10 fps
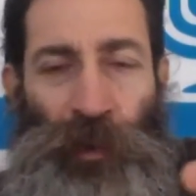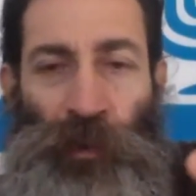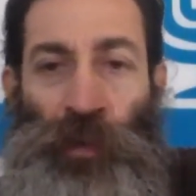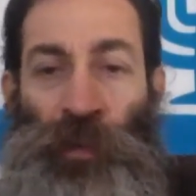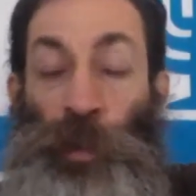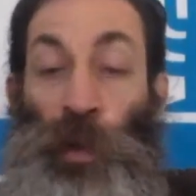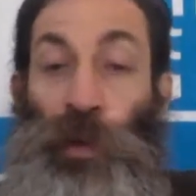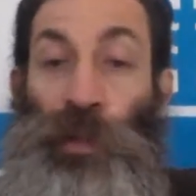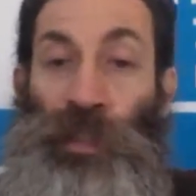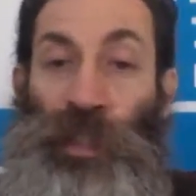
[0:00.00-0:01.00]
It shows the
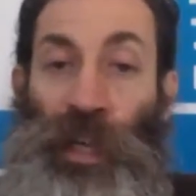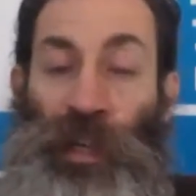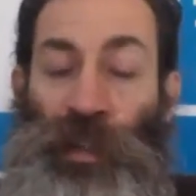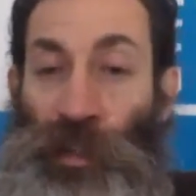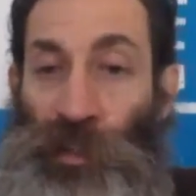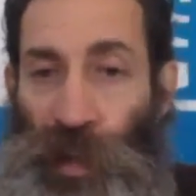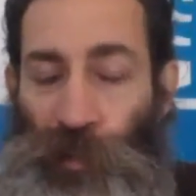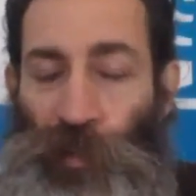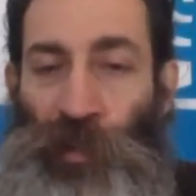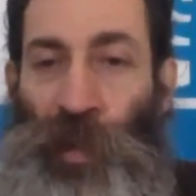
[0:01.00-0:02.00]
menorah stand, and there's
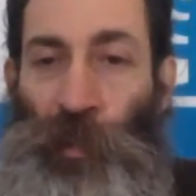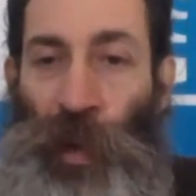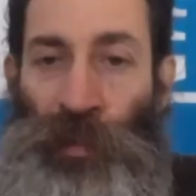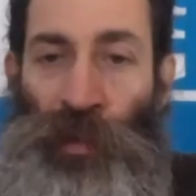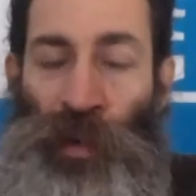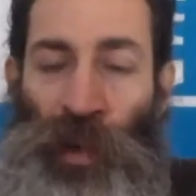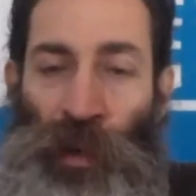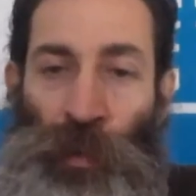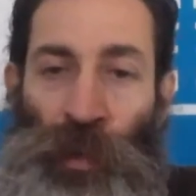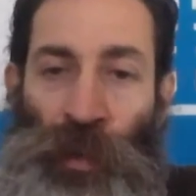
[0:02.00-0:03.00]
several of them out there
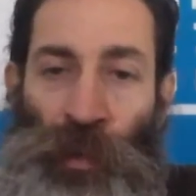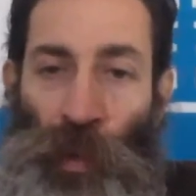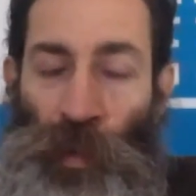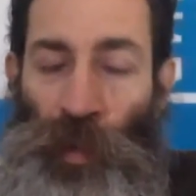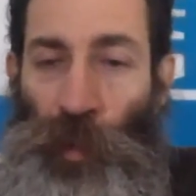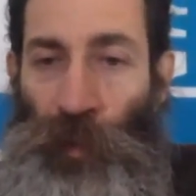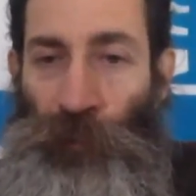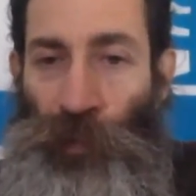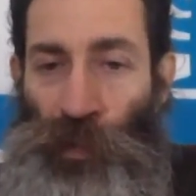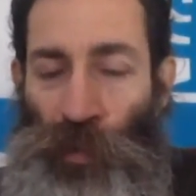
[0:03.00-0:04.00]
now, more than when I
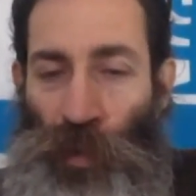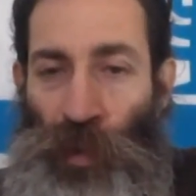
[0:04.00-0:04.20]
first saw it.